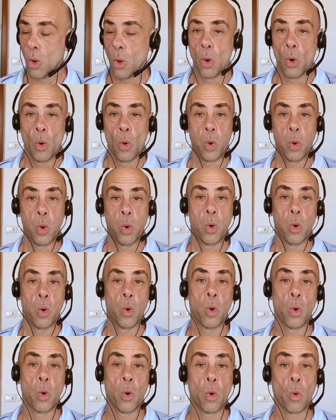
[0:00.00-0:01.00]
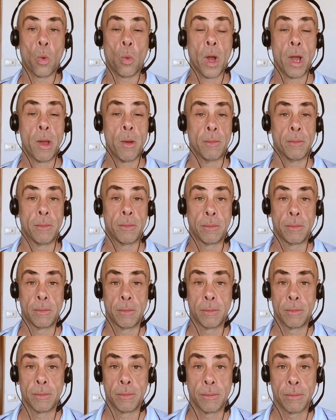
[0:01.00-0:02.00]
go. Wow.
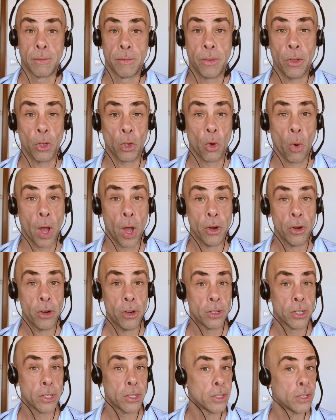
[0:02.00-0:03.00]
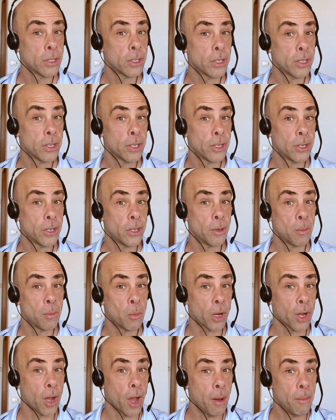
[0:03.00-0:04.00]
Feel quieter? More
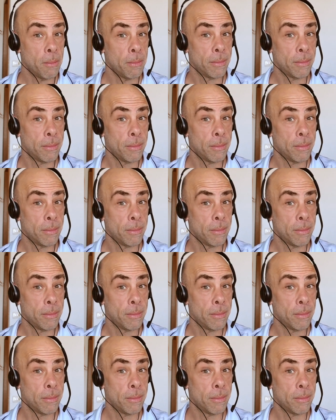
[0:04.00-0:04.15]
calm?